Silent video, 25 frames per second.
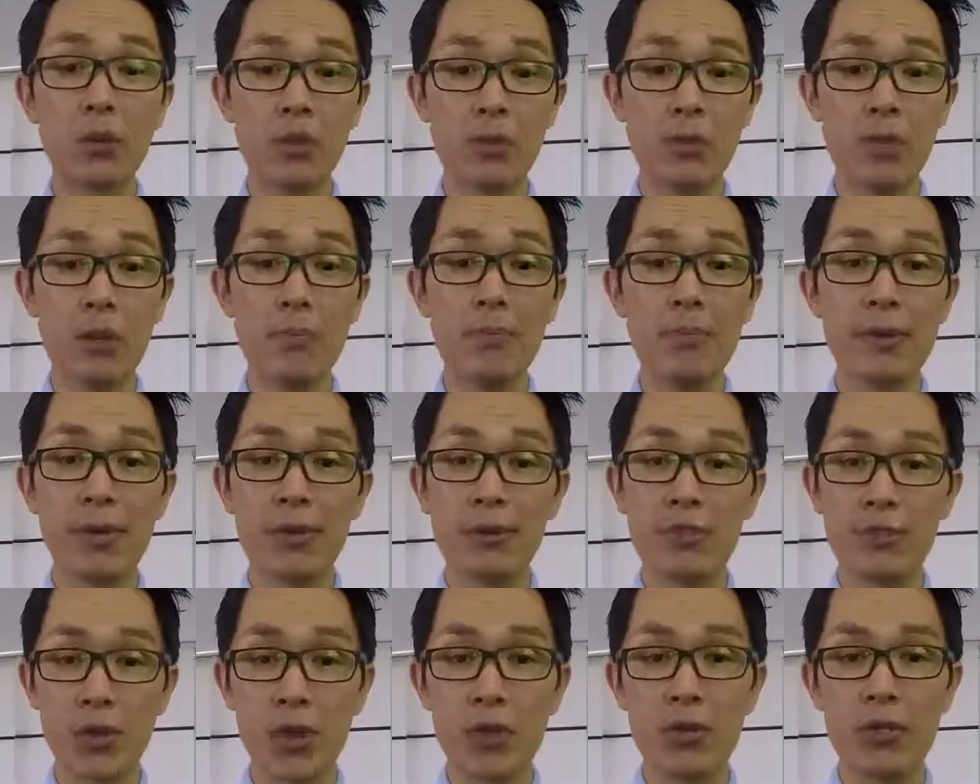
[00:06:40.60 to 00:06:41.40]
be
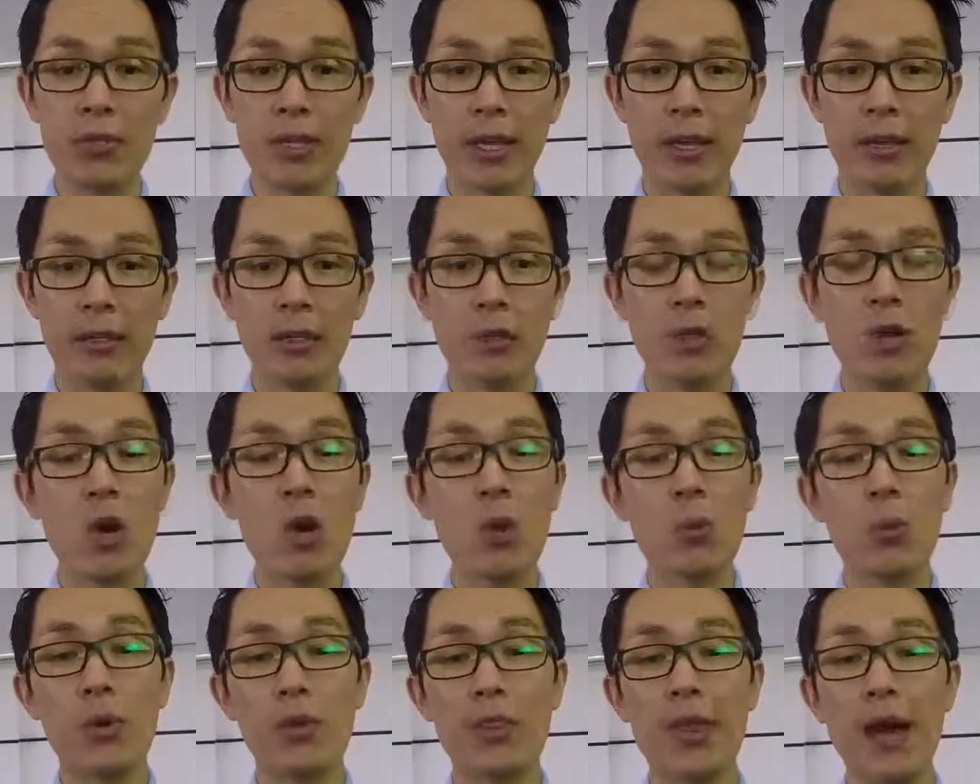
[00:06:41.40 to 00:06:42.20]
associated
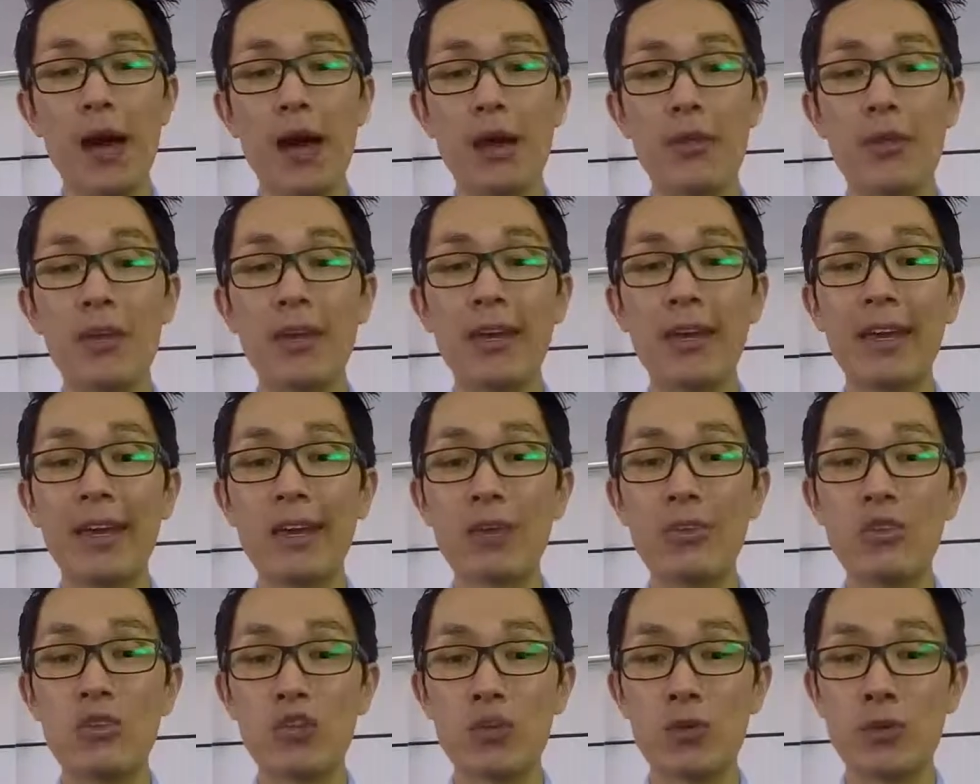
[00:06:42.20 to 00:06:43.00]
with other
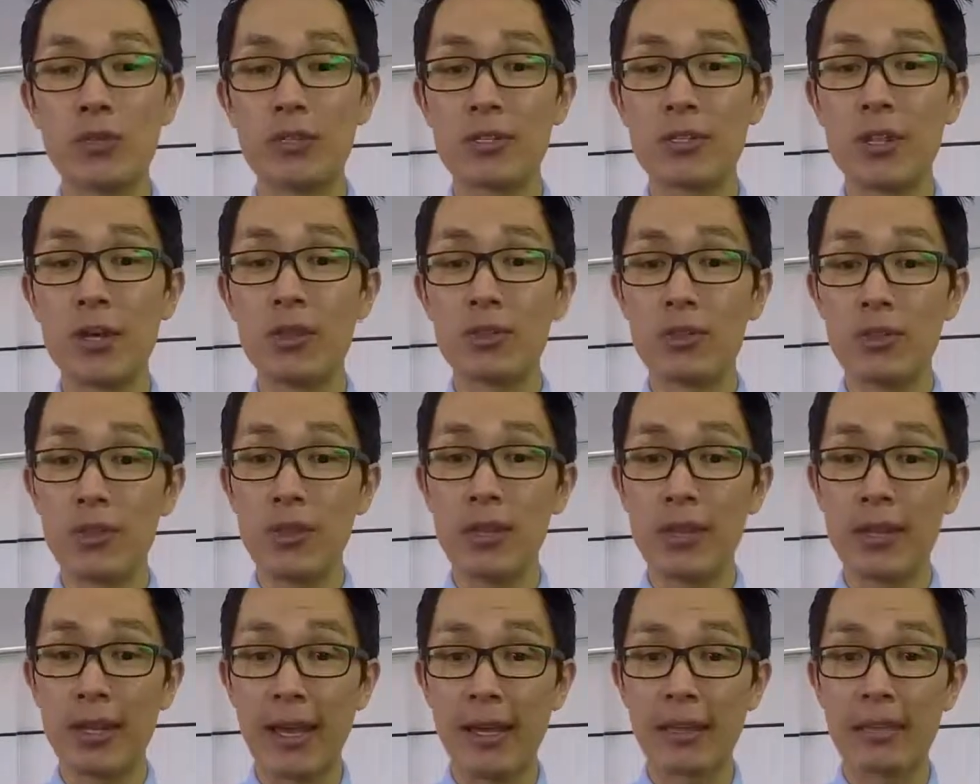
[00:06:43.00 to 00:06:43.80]
injuries to
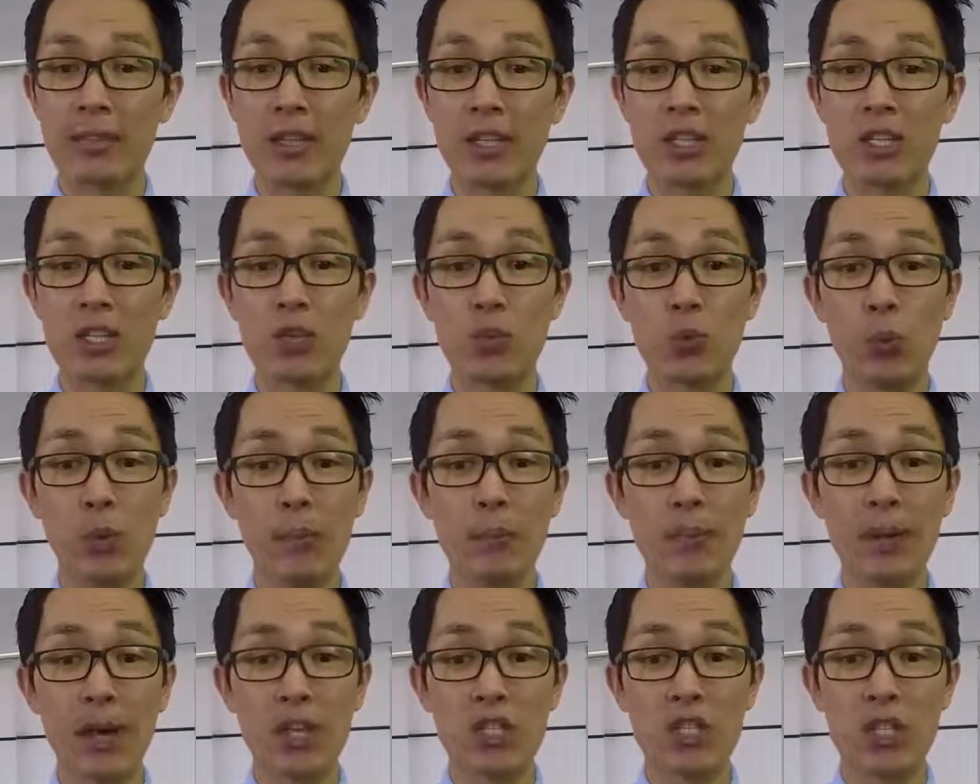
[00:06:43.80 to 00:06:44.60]
the neck, such as
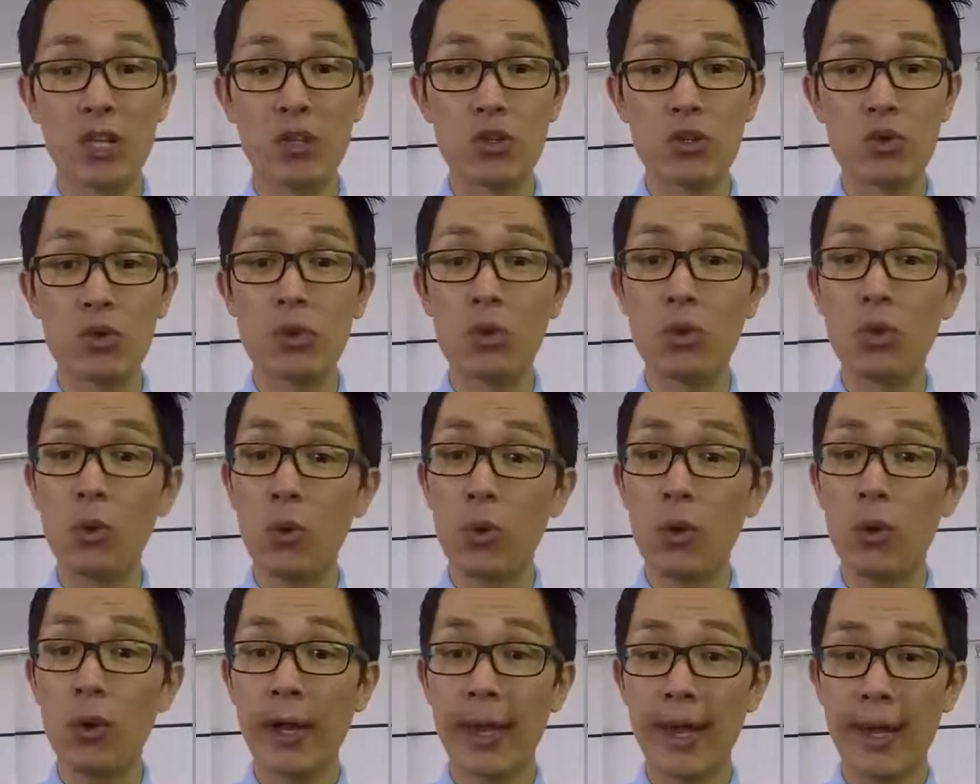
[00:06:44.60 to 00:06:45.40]
whiplash injury
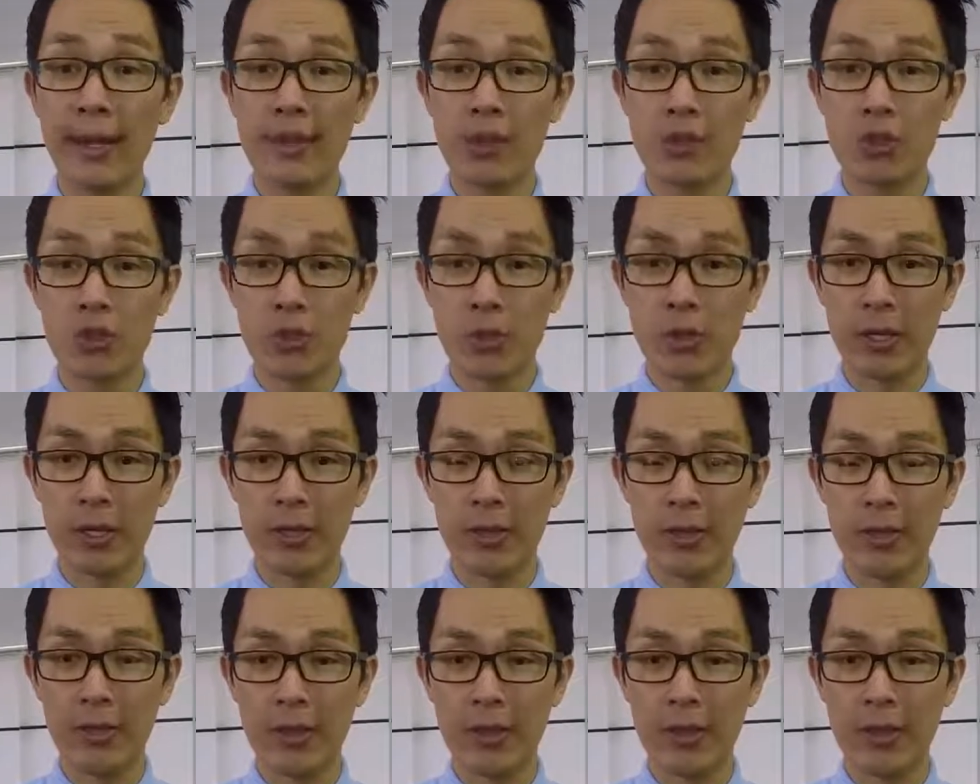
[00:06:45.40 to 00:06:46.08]
or head injury.